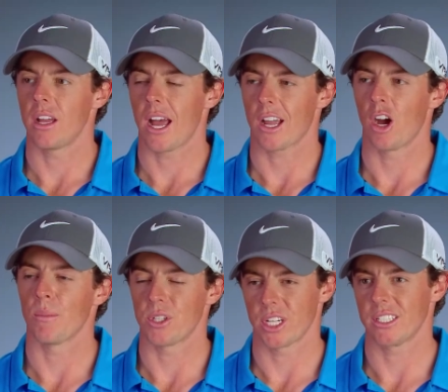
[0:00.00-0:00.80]

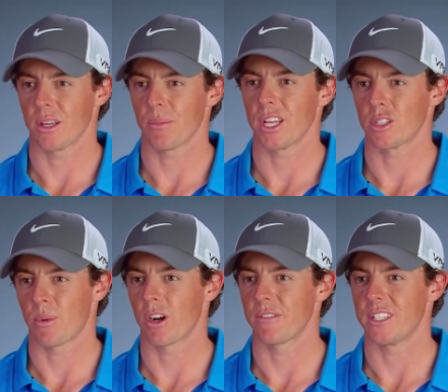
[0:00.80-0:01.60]
Accomplishing something as
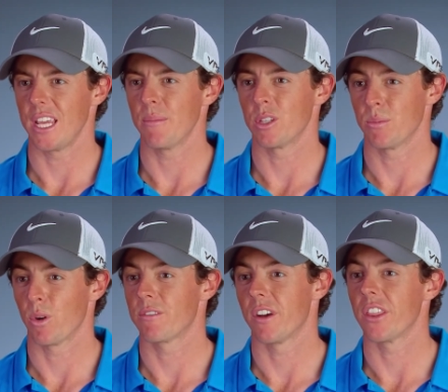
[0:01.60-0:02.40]
part of a team is
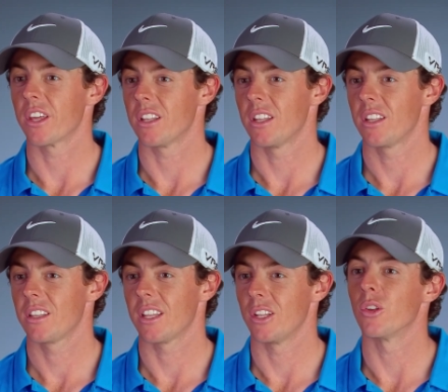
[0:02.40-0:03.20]
more fun
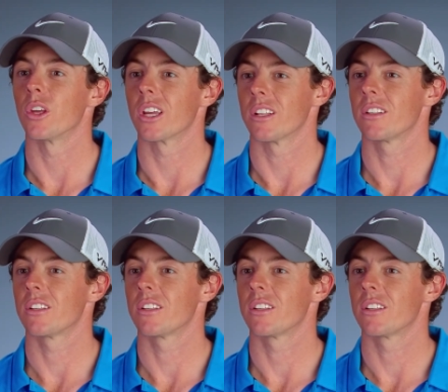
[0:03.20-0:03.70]
than doing it